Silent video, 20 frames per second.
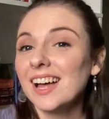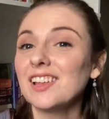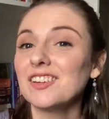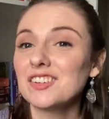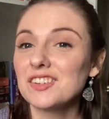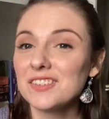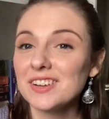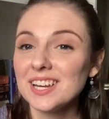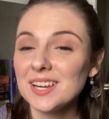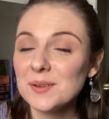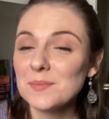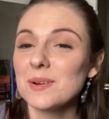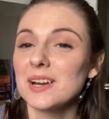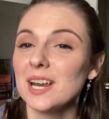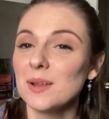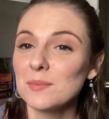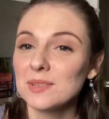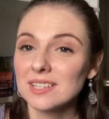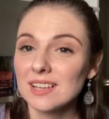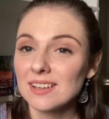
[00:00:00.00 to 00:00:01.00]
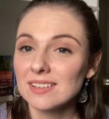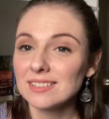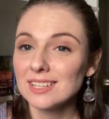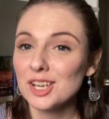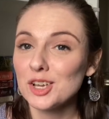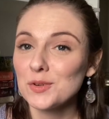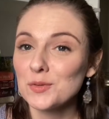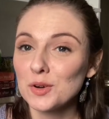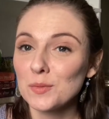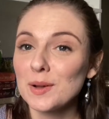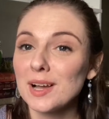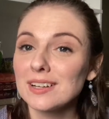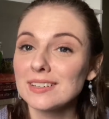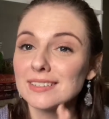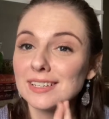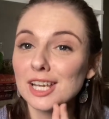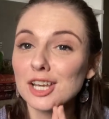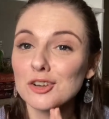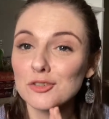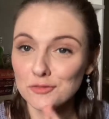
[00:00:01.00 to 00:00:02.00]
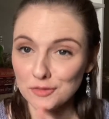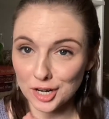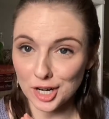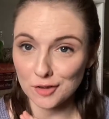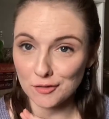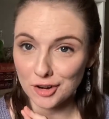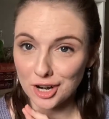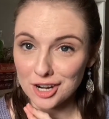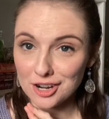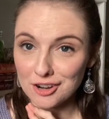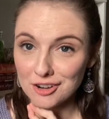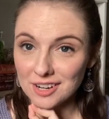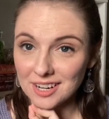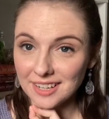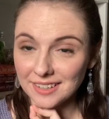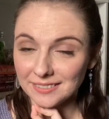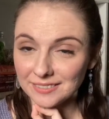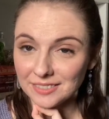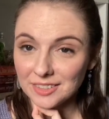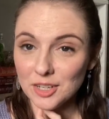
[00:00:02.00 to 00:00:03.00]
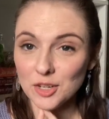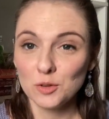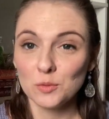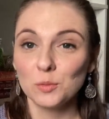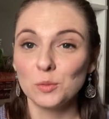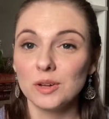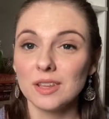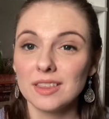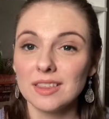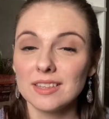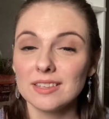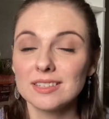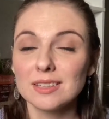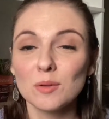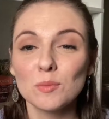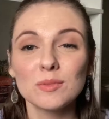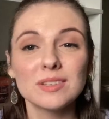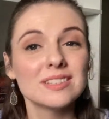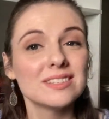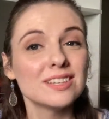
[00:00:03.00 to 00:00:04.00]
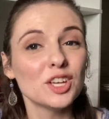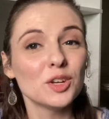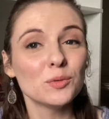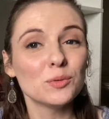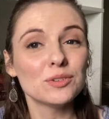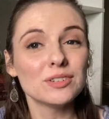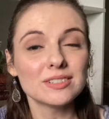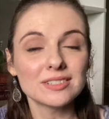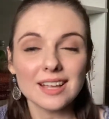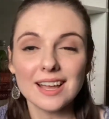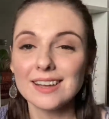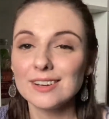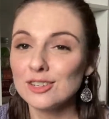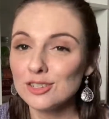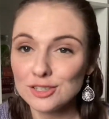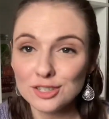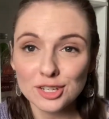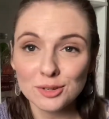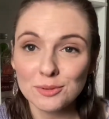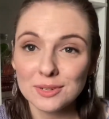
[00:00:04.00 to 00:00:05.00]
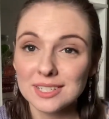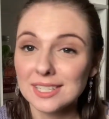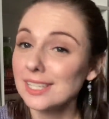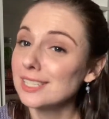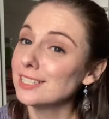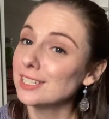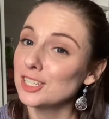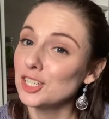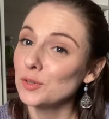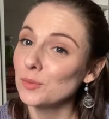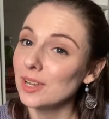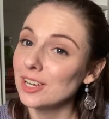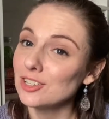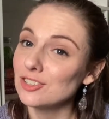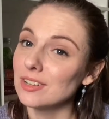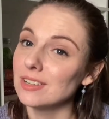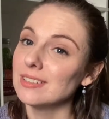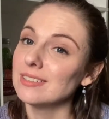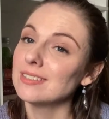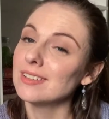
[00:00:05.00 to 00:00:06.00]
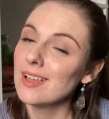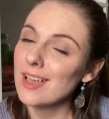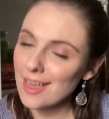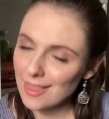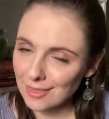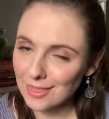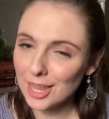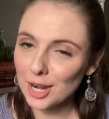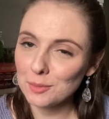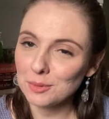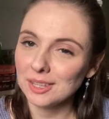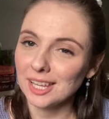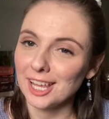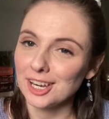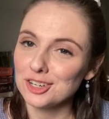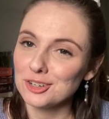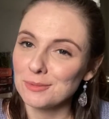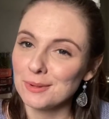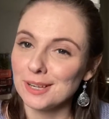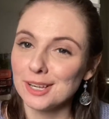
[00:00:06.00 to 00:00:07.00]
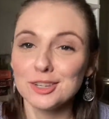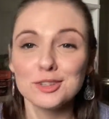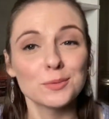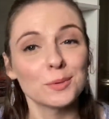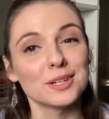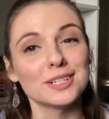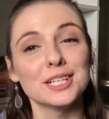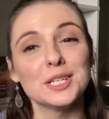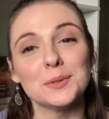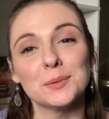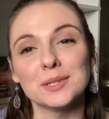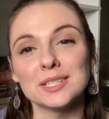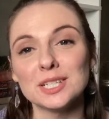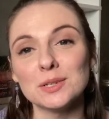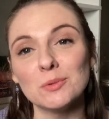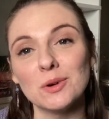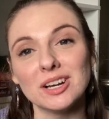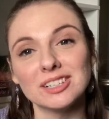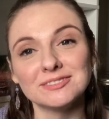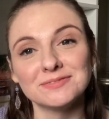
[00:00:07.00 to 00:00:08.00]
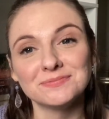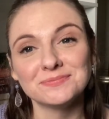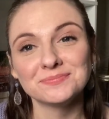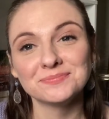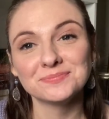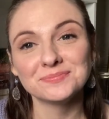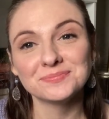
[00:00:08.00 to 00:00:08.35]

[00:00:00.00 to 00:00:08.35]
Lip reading: Hello everybody, my name is Kelsey and we're about to get very, very nerdy with some sequels and series continuations that I would like to read in 2021.